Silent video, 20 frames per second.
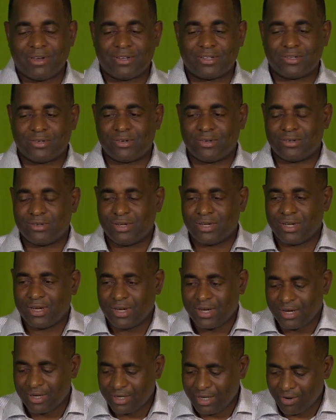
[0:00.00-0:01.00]
into
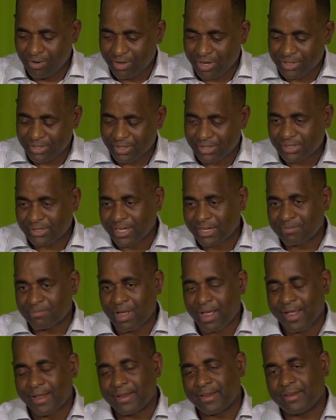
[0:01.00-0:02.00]
the location set
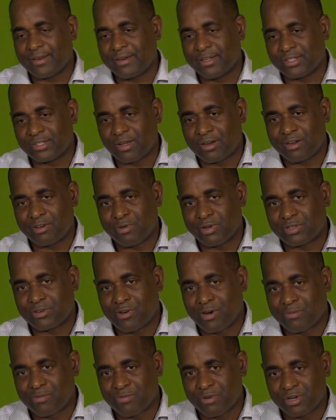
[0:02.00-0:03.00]
by the Solid Waste
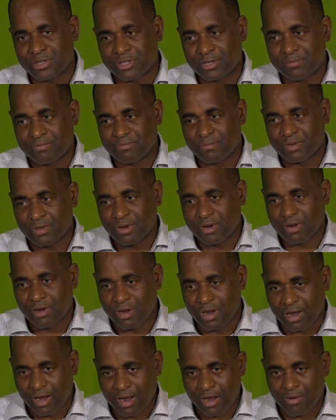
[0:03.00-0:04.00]
Corporation?
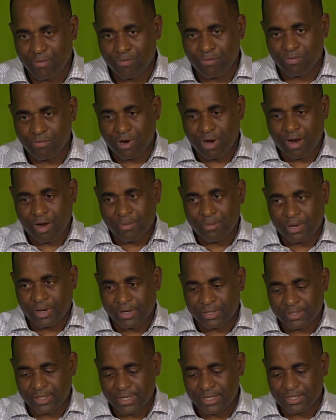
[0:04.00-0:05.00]

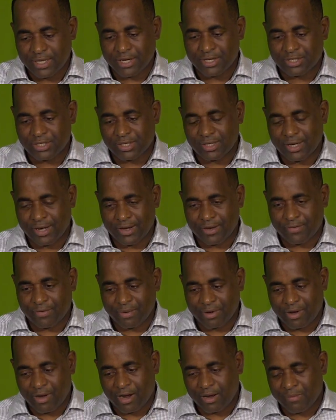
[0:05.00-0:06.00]
Because the intention there from
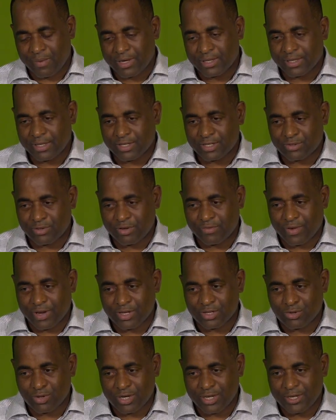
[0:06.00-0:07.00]
the government is to
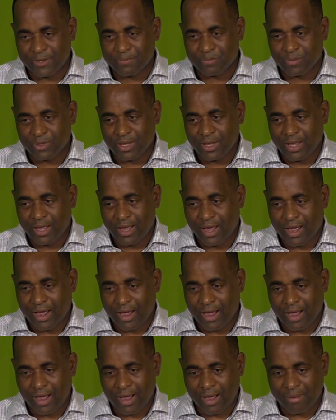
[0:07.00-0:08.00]
eventually
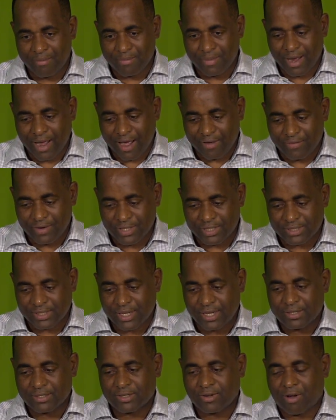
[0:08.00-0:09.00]
have this
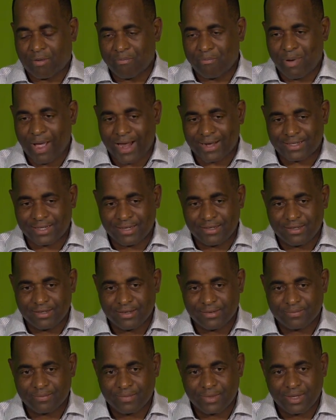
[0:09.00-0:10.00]
thing compacted
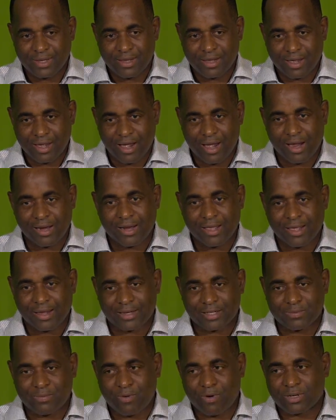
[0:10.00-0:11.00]
and
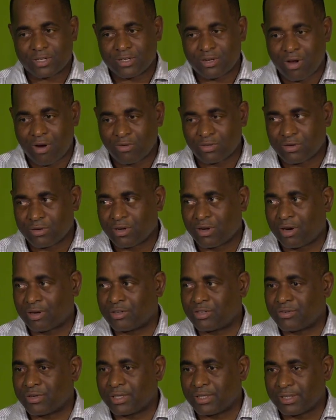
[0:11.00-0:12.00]
exported out of the
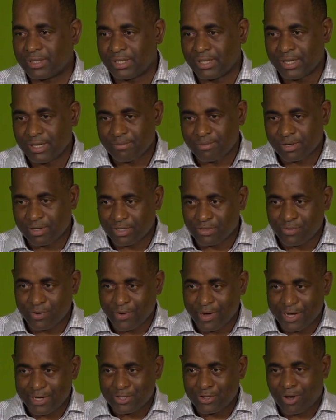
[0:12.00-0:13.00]
country, because we
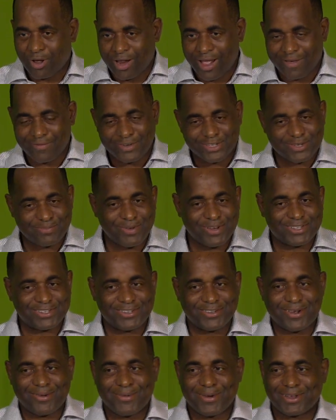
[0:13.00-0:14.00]
really do not have the space
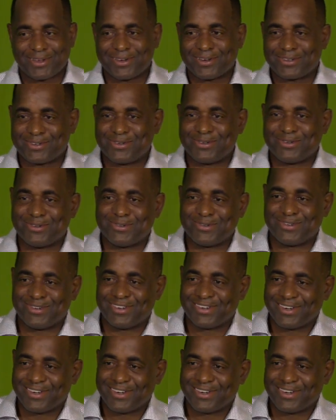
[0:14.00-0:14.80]
in Dominica to